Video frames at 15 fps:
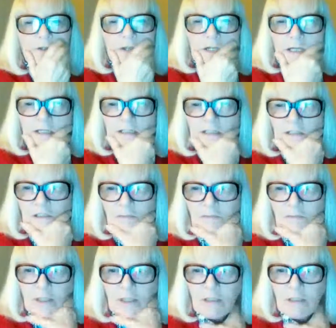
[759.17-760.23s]
he
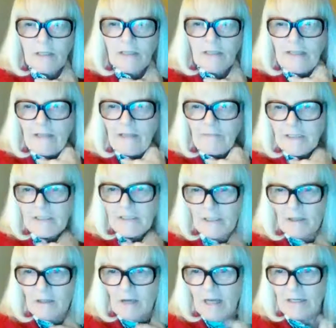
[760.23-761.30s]
disappeared. And Debbie's
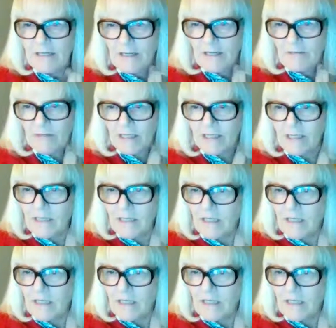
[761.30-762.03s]
here. Hi, Debbie.